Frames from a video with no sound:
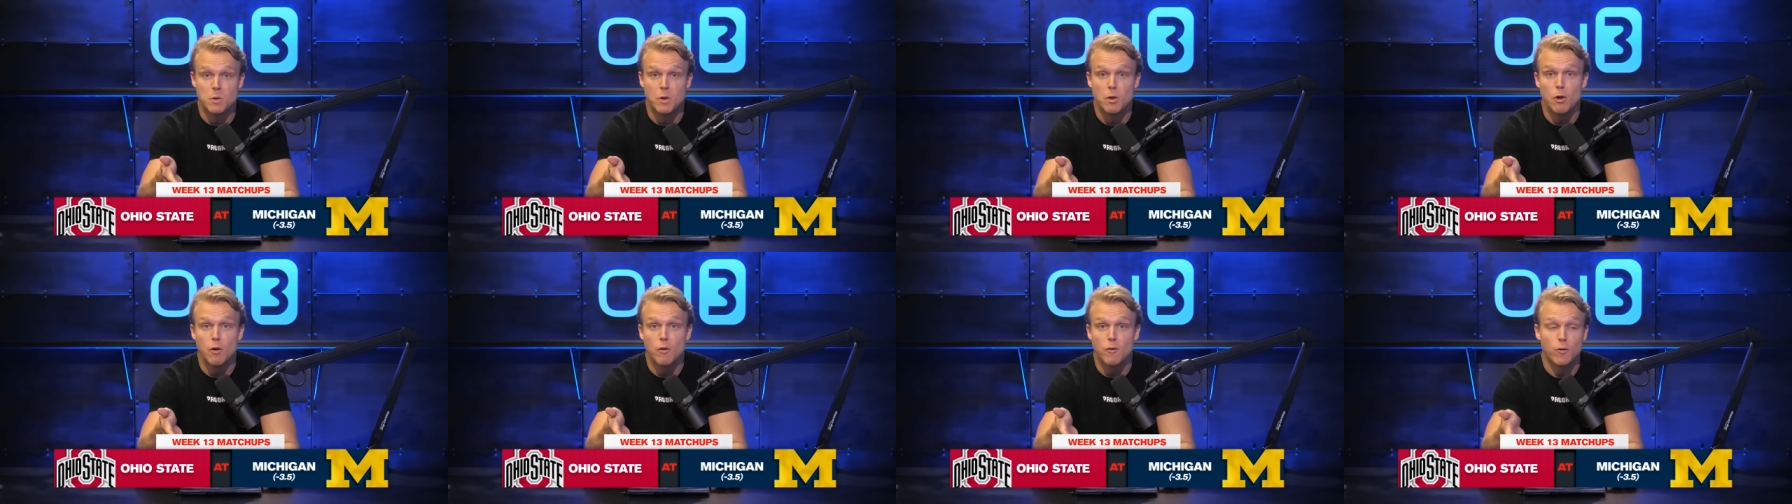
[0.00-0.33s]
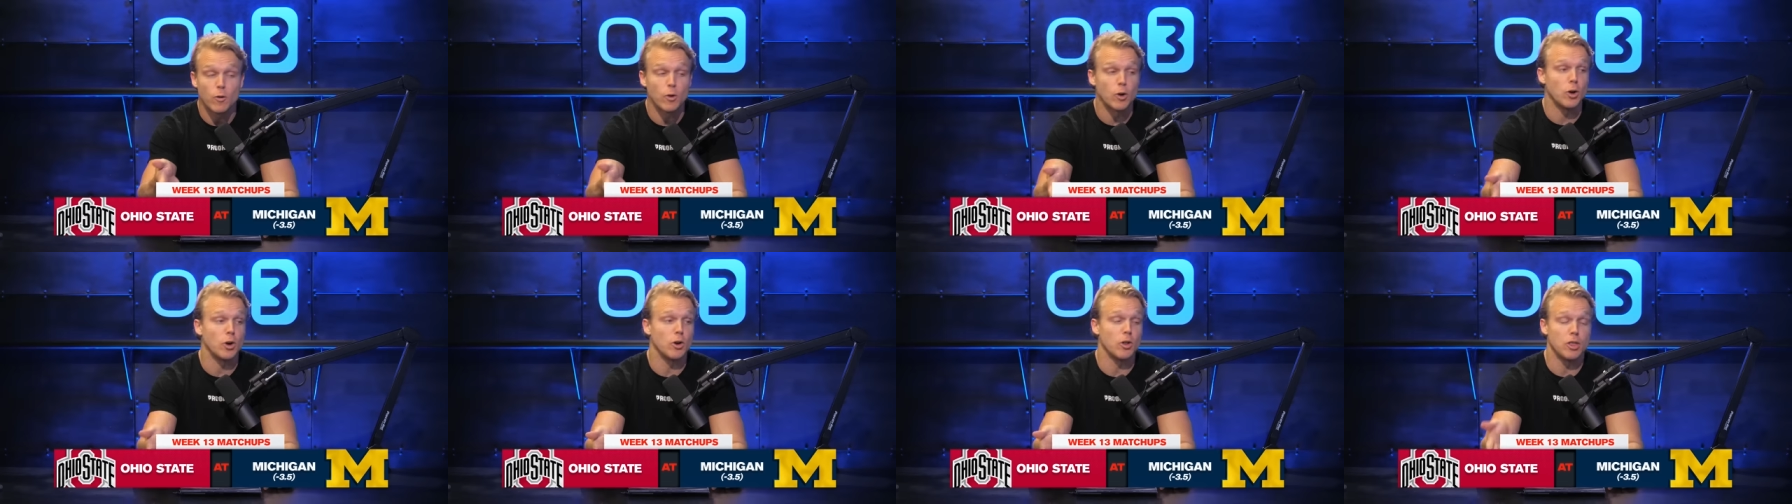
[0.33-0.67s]

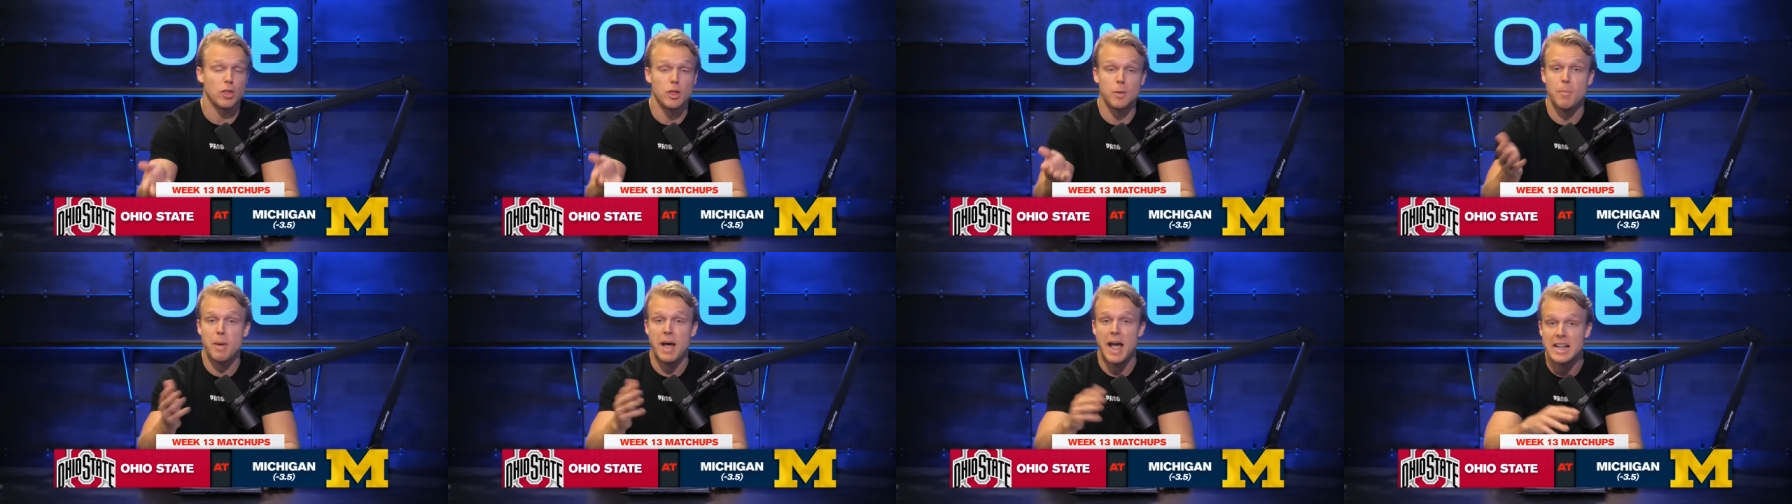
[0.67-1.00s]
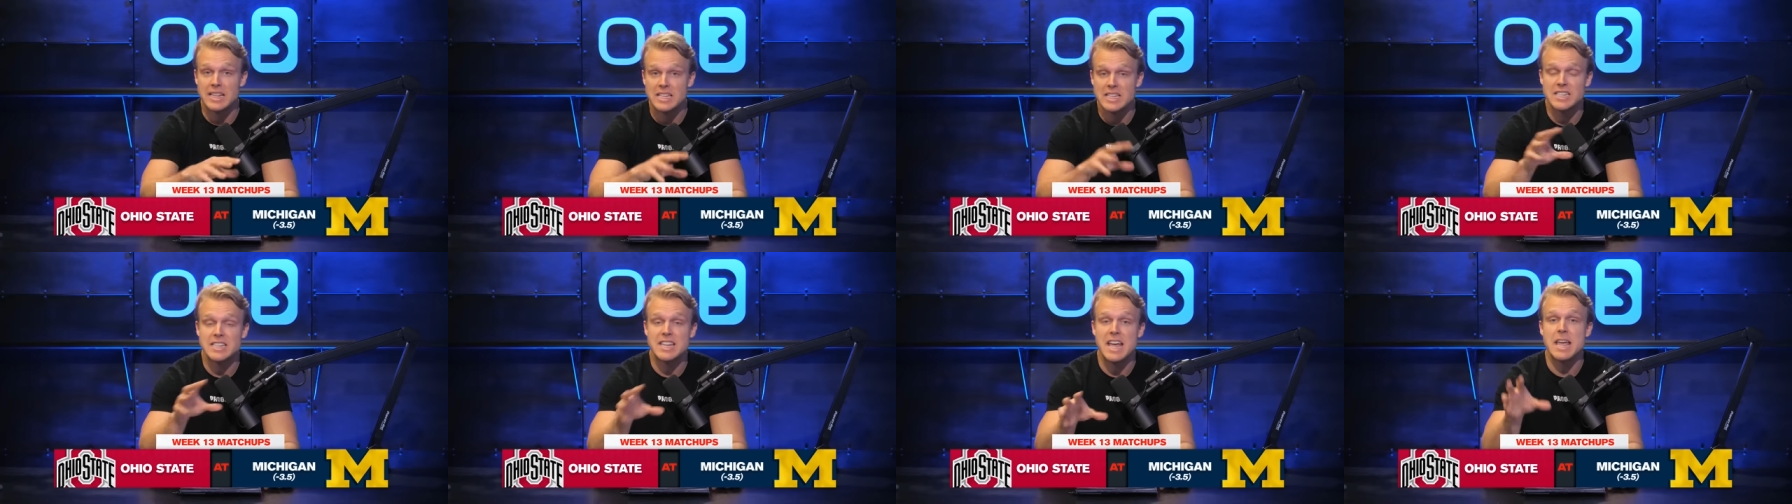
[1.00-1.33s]
for the Penn
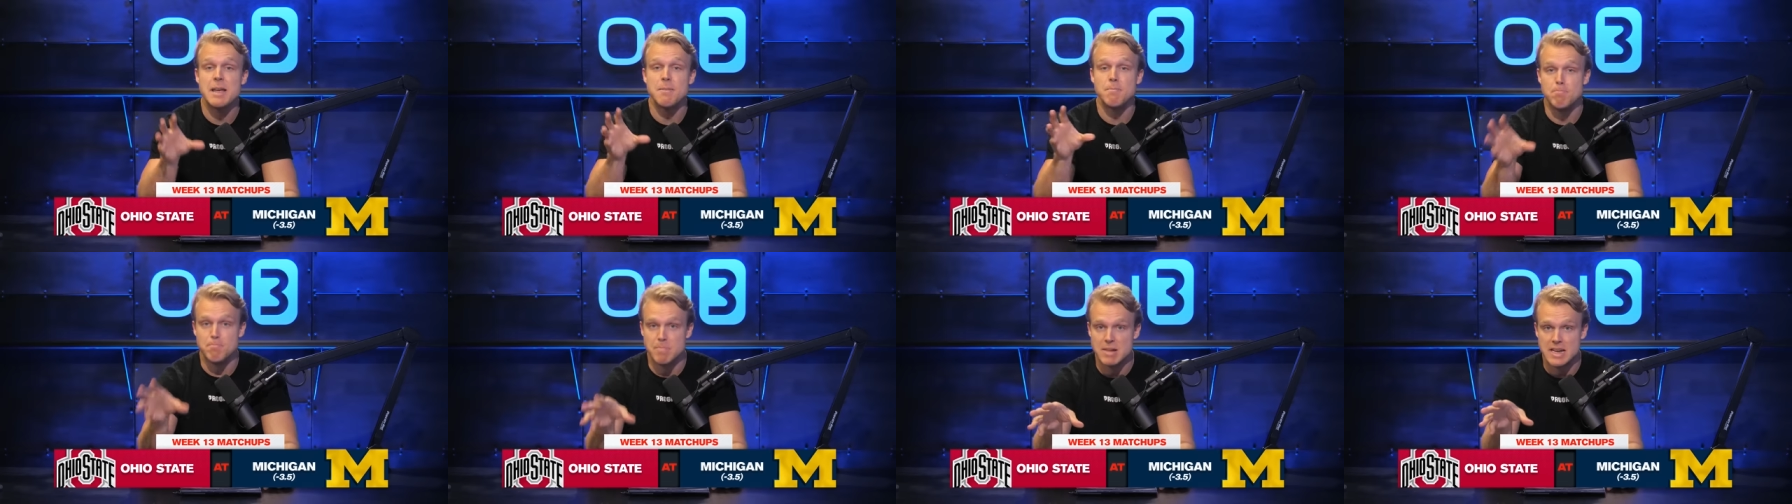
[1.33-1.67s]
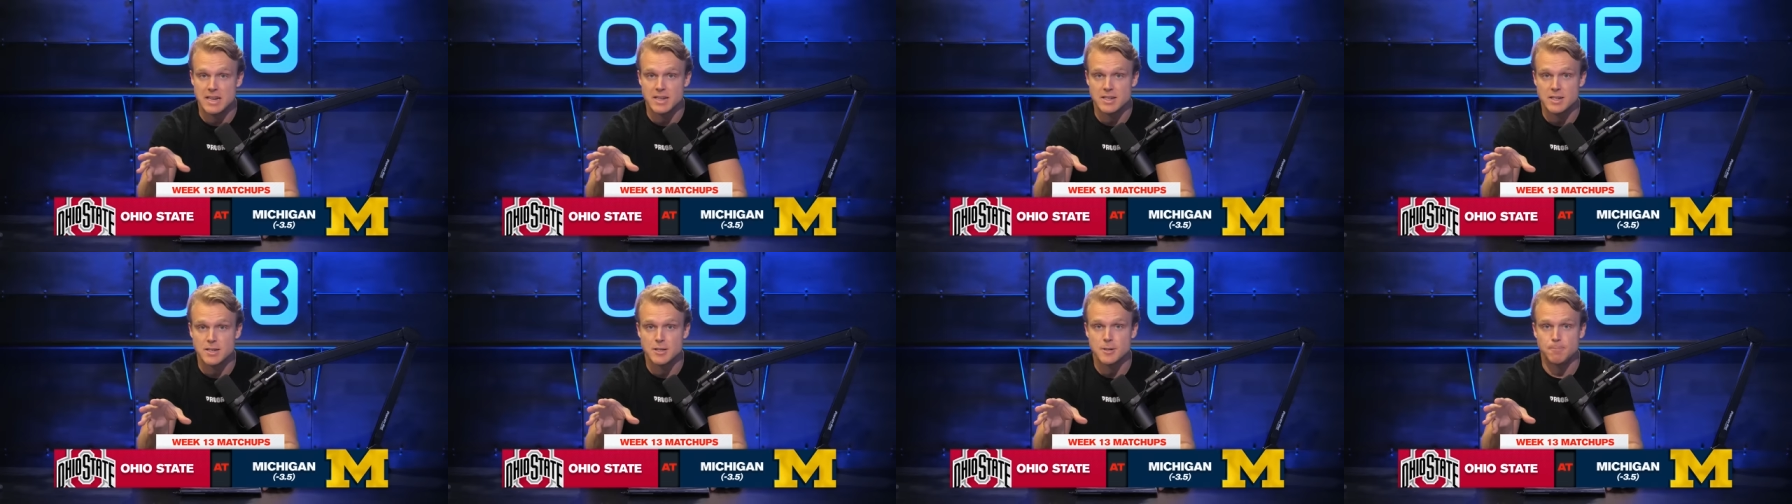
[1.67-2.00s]
State
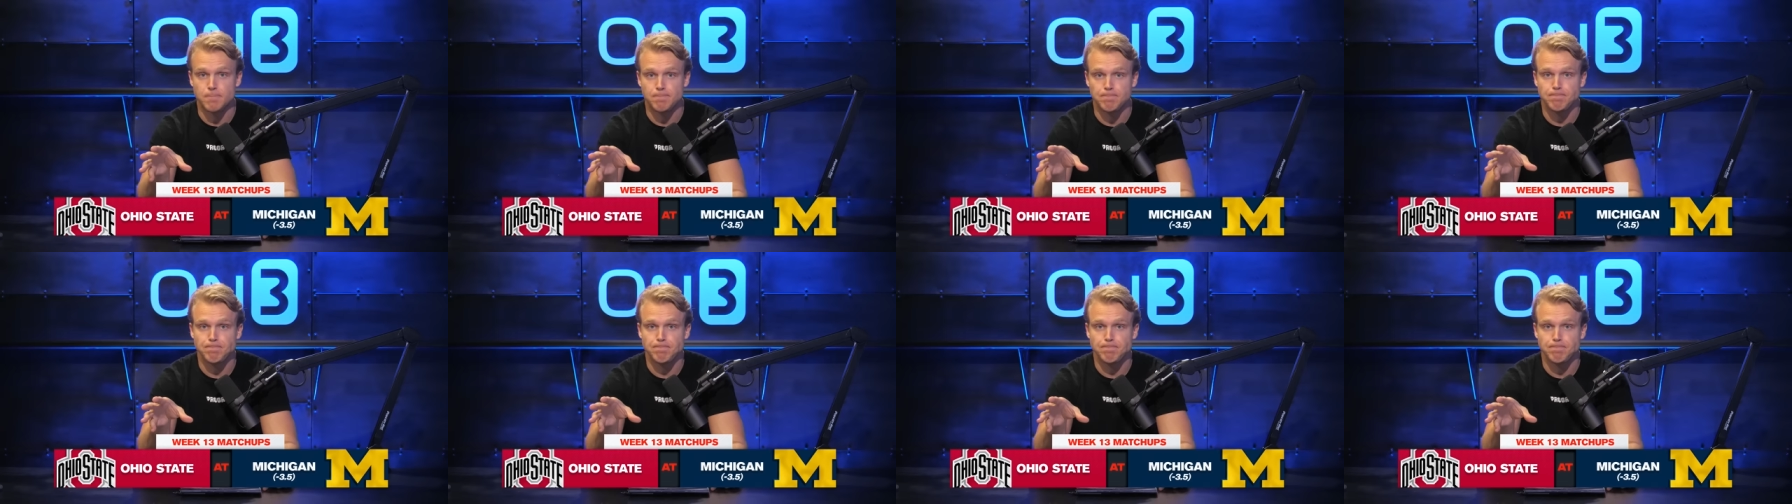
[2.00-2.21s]
miss,